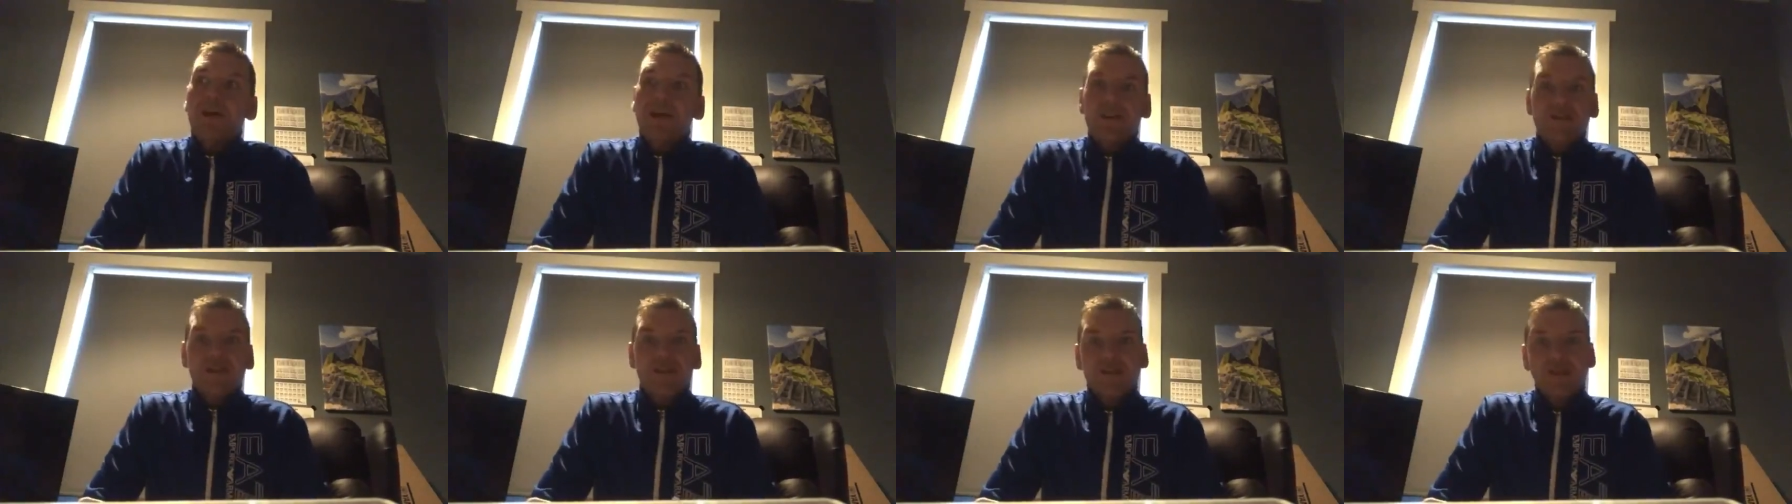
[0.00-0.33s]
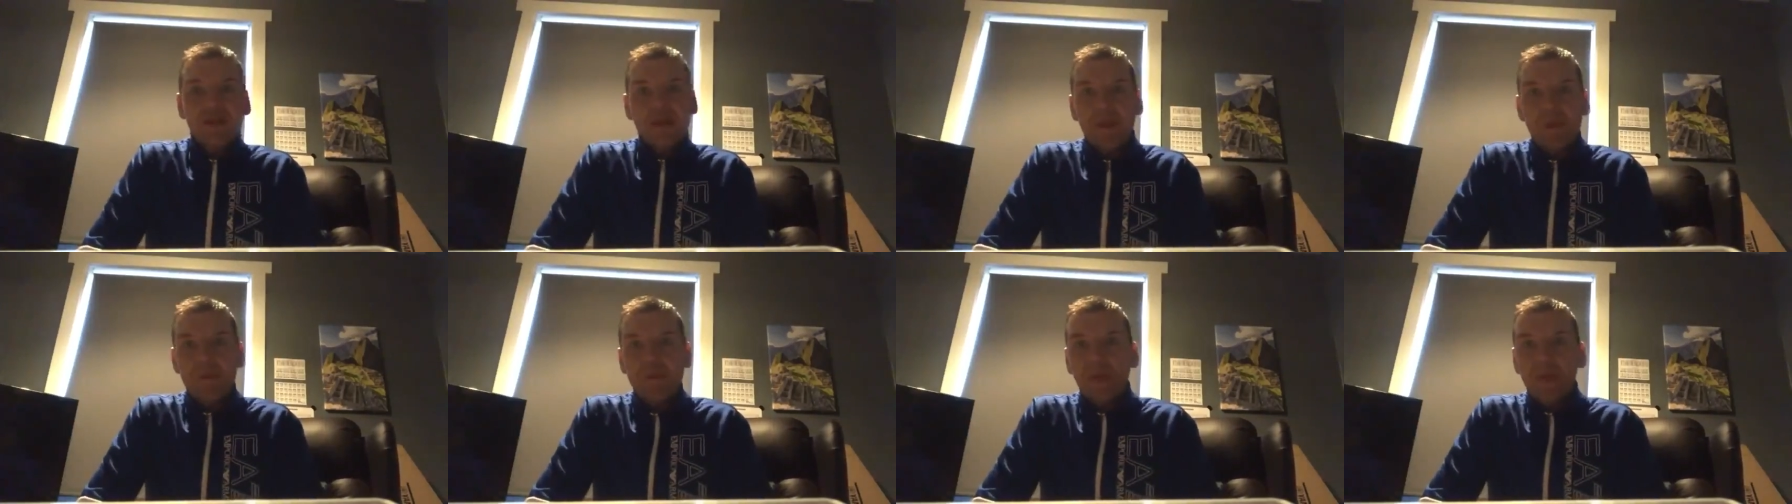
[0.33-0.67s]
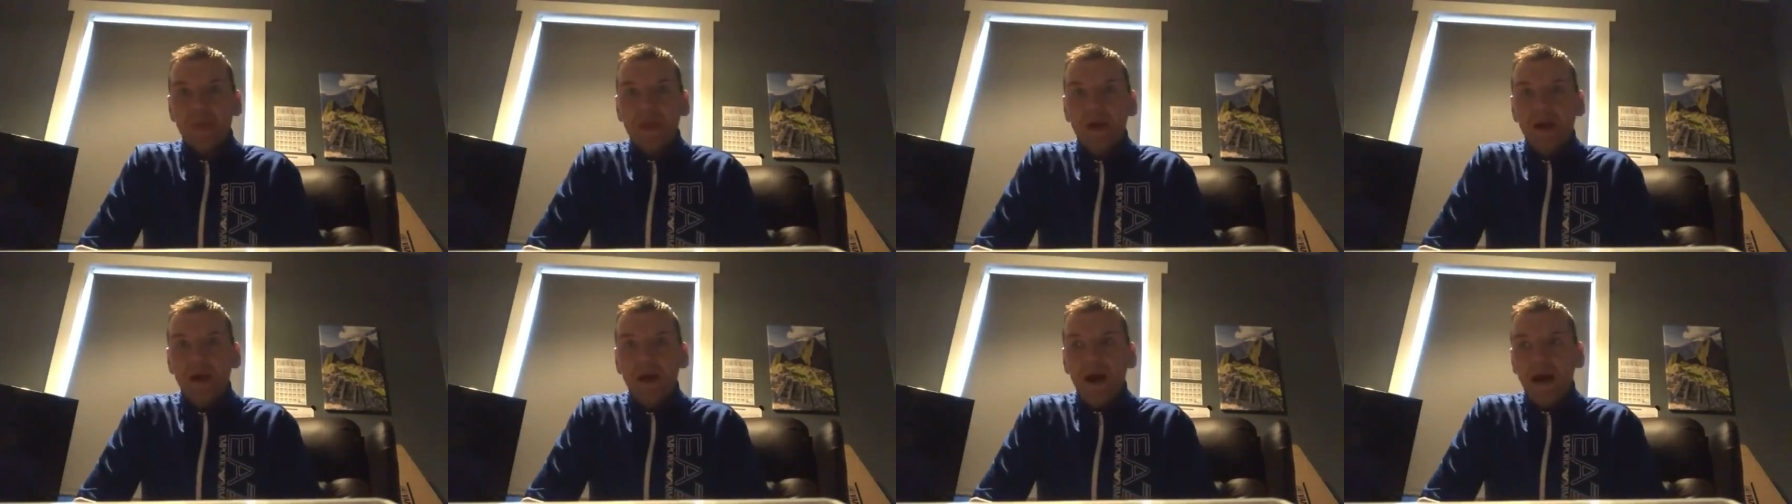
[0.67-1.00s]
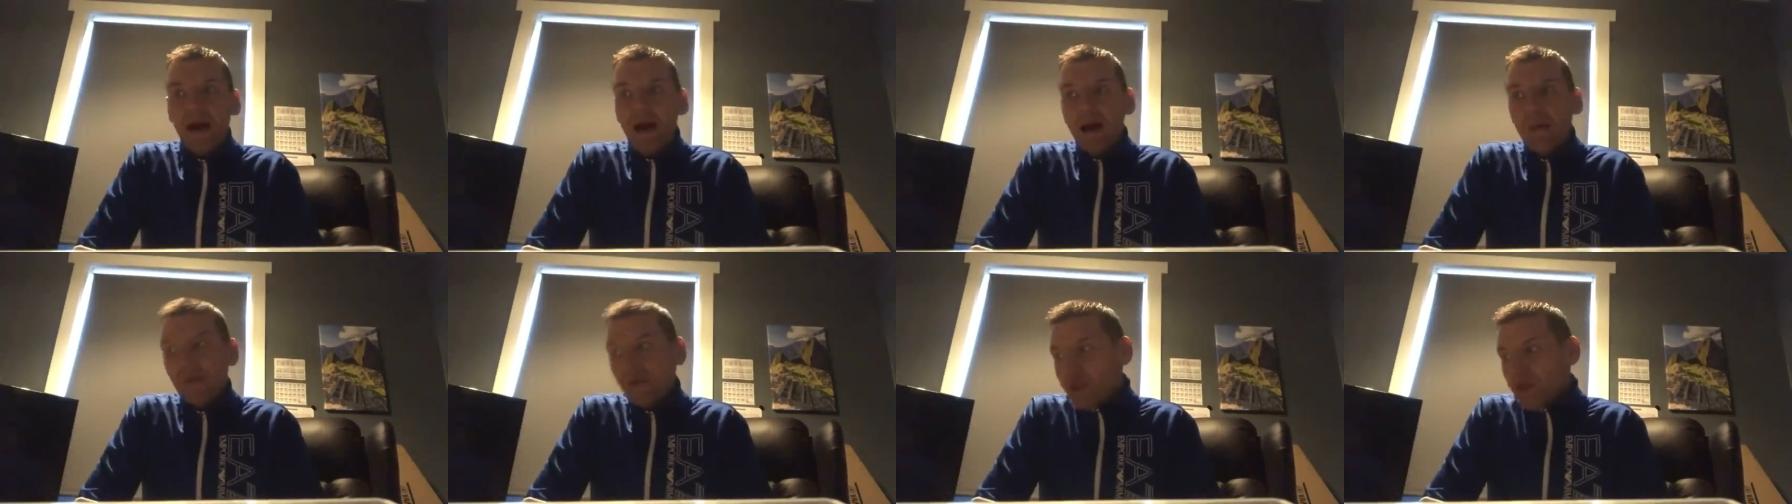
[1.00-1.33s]
is, is that
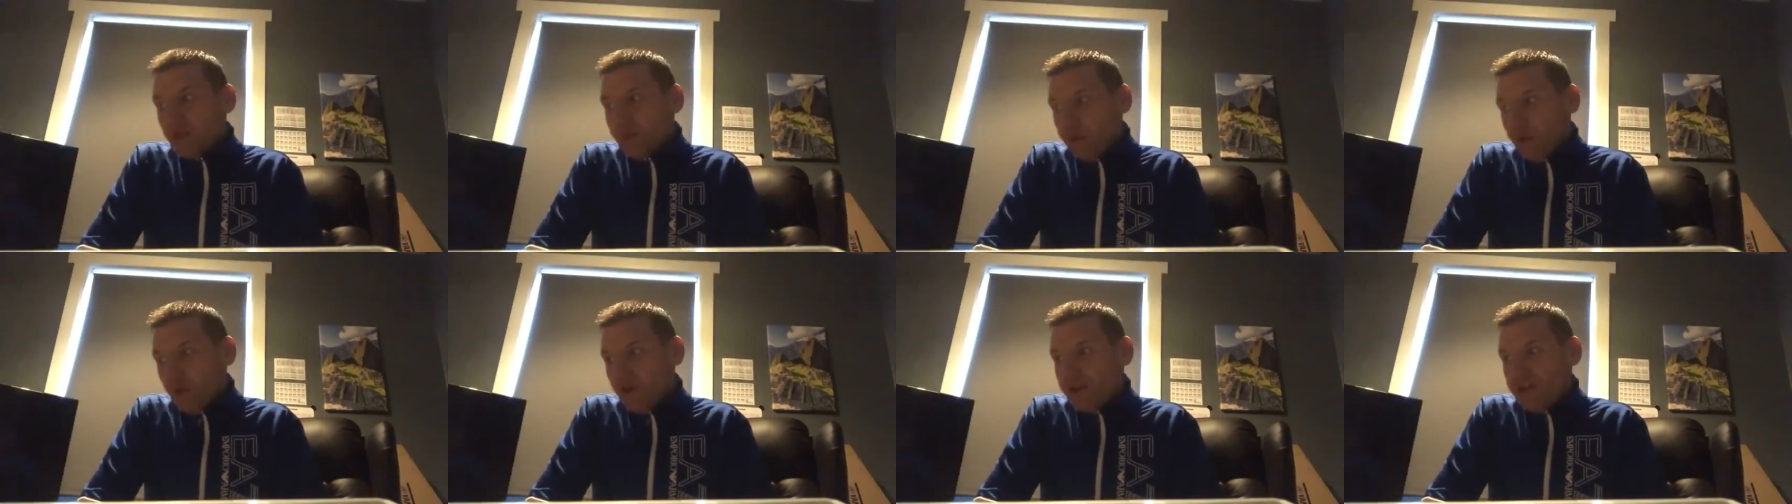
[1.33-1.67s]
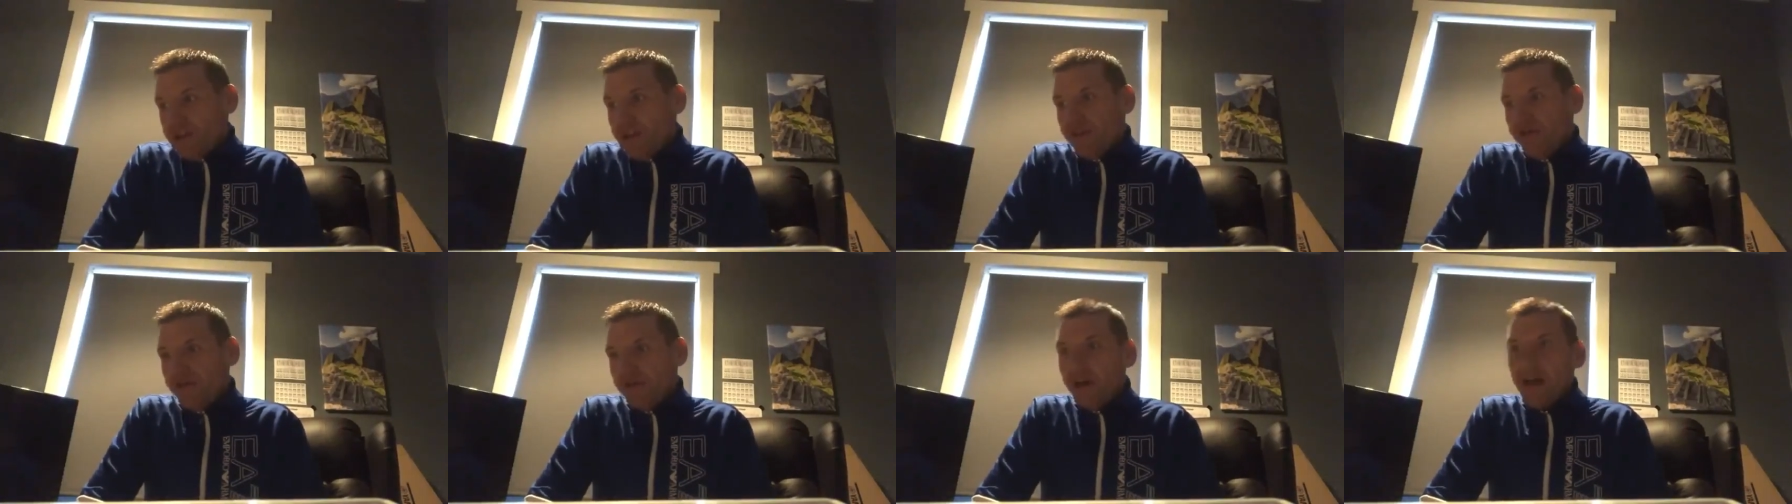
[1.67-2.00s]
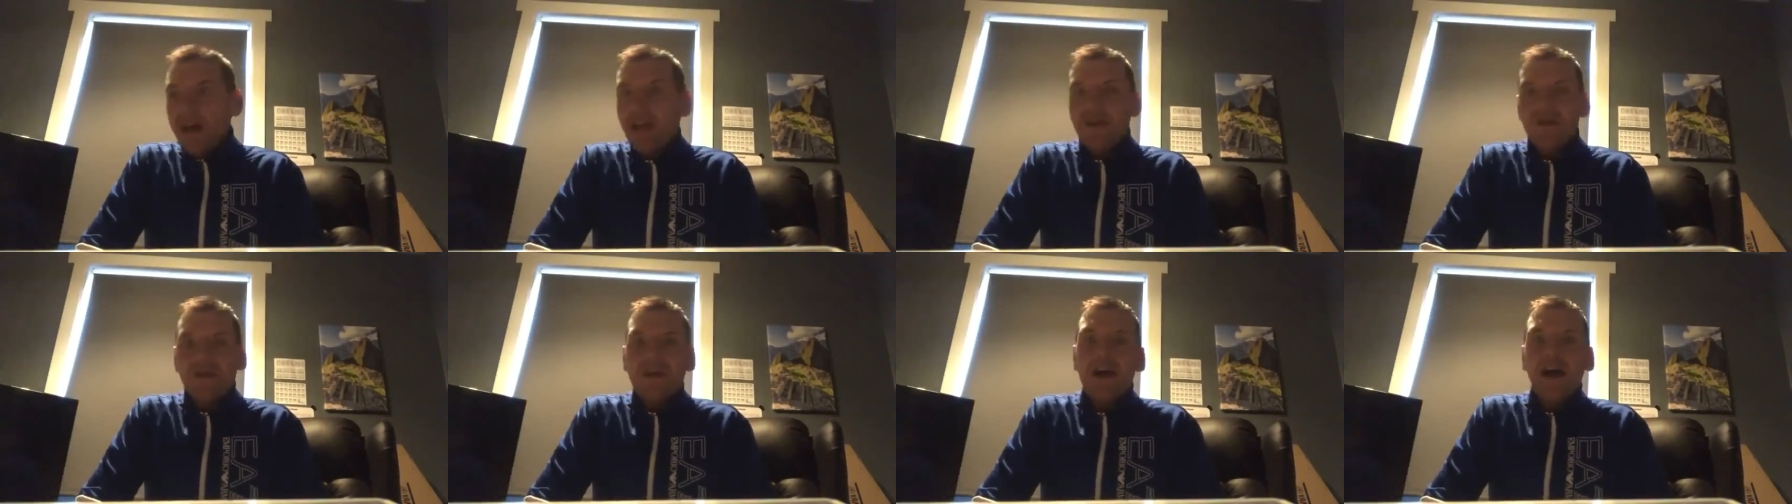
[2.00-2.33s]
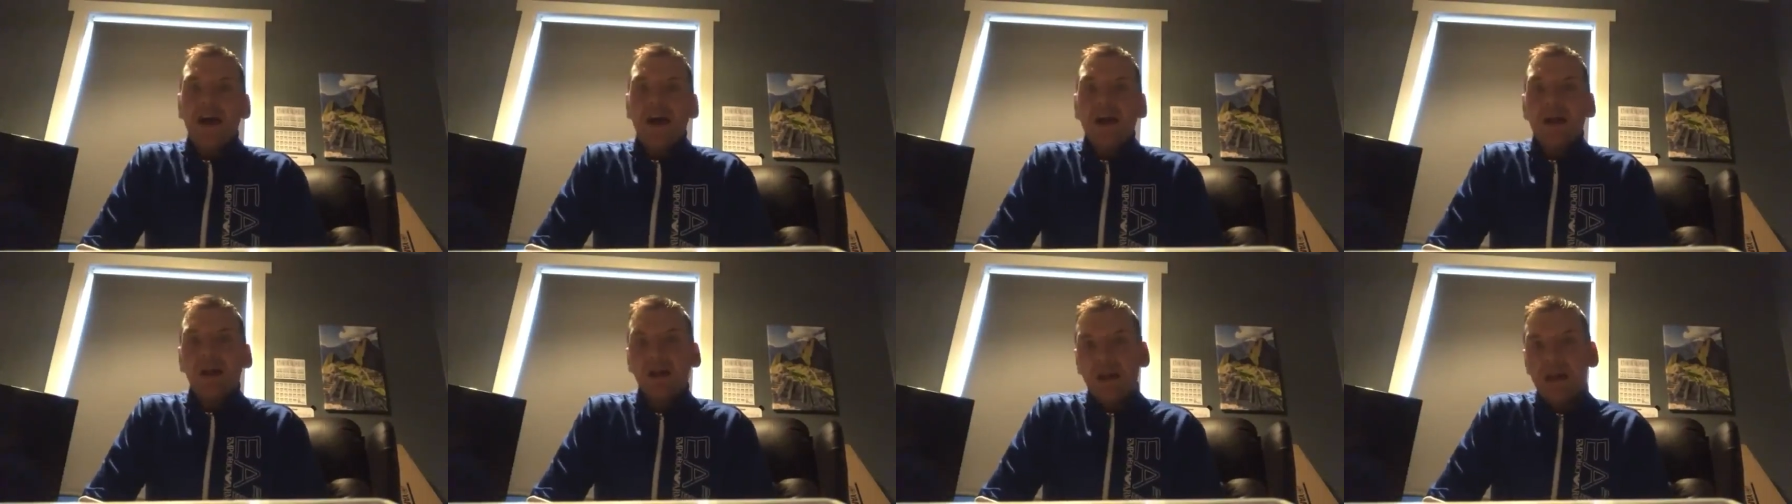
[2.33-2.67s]
I'm supposed to advise
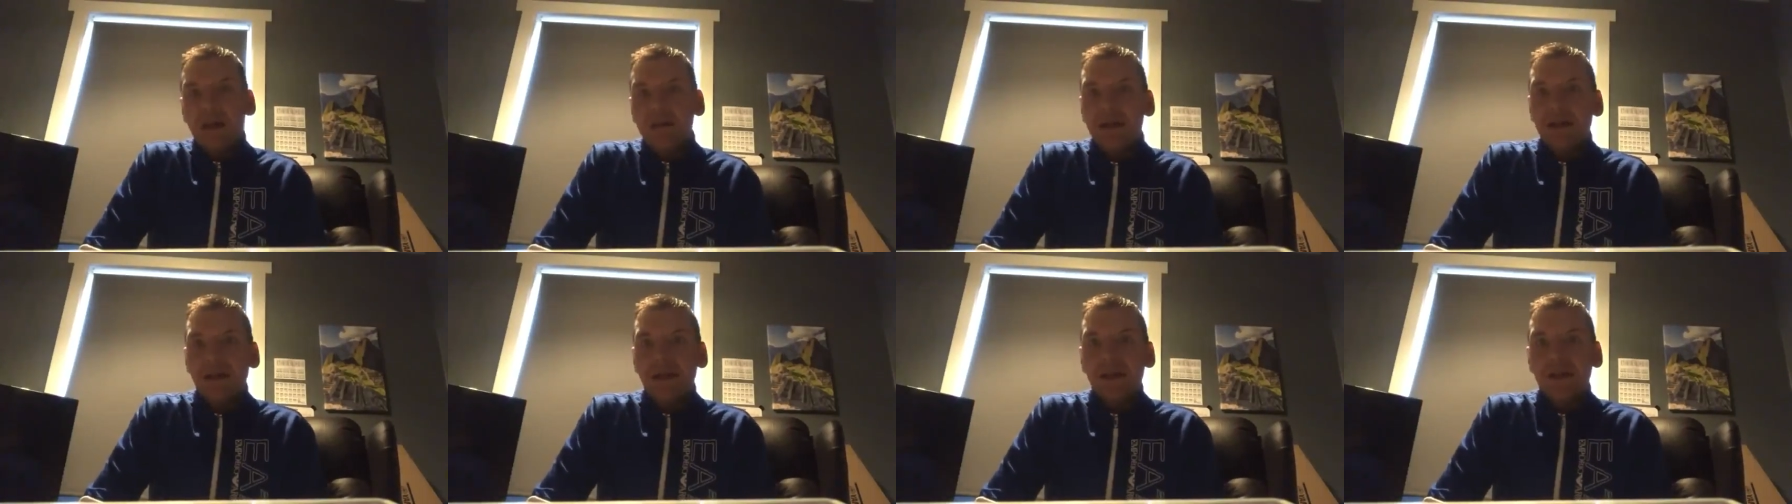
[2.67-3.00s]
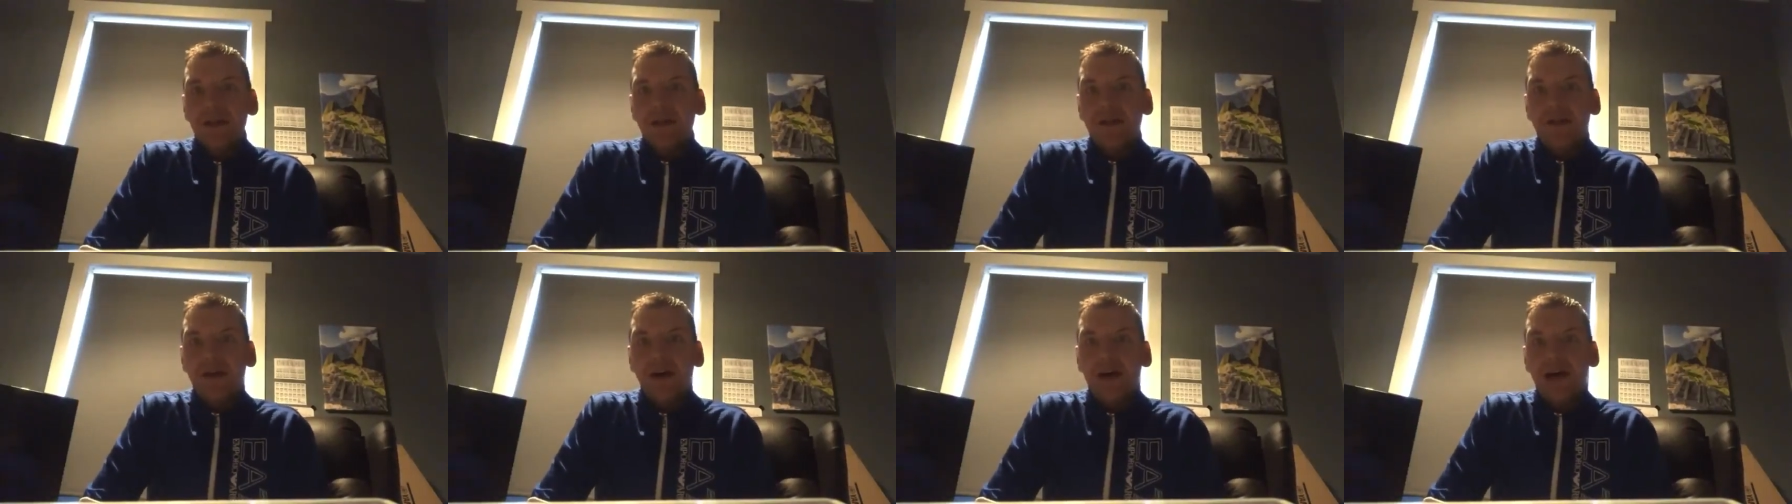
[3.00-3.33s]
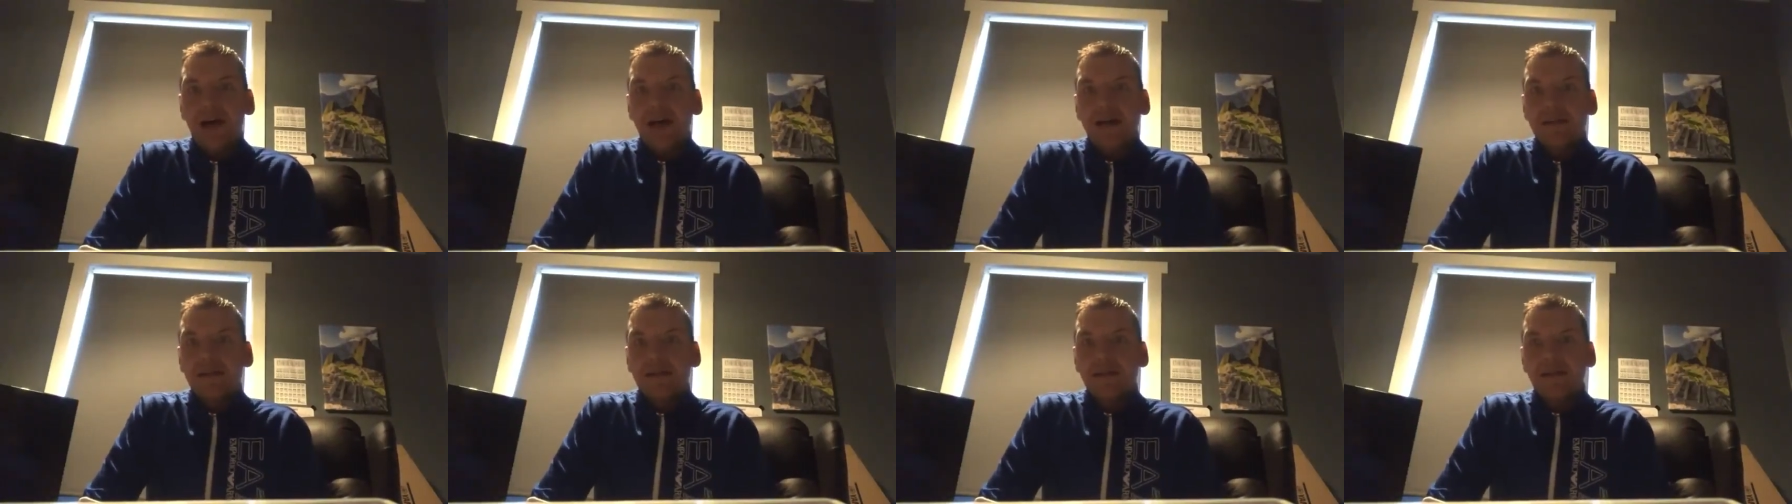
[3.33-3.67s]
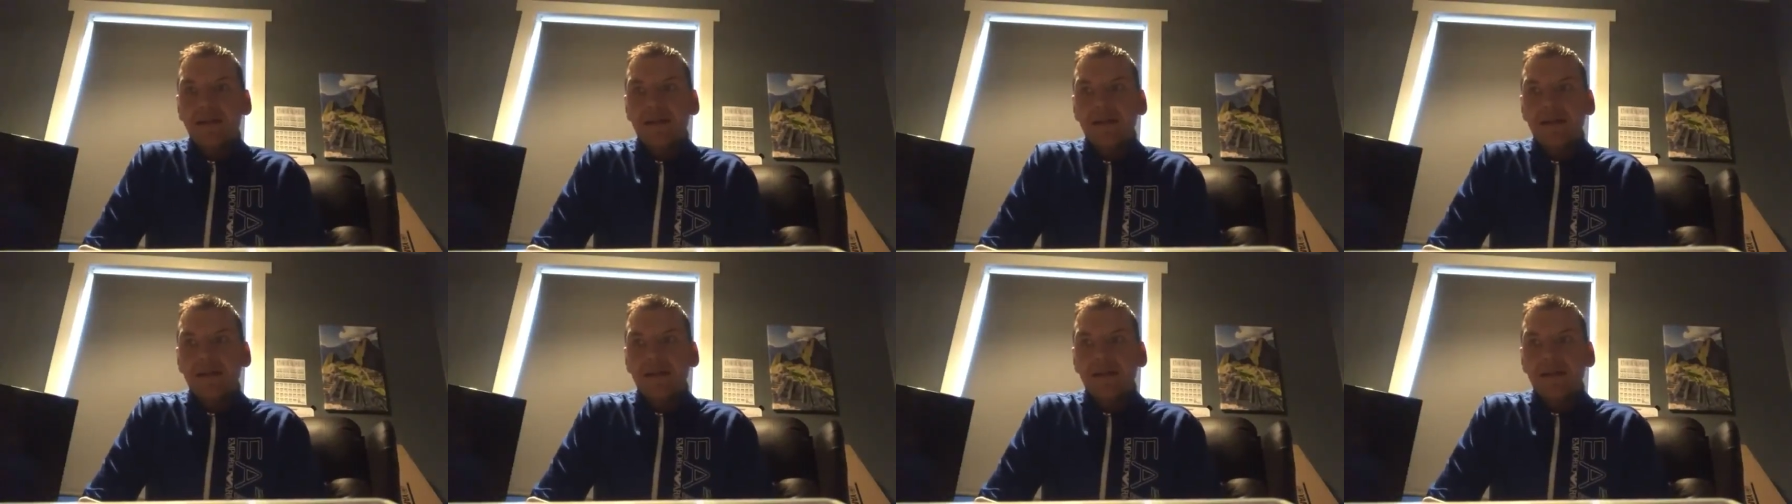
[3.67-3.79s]
that claimant that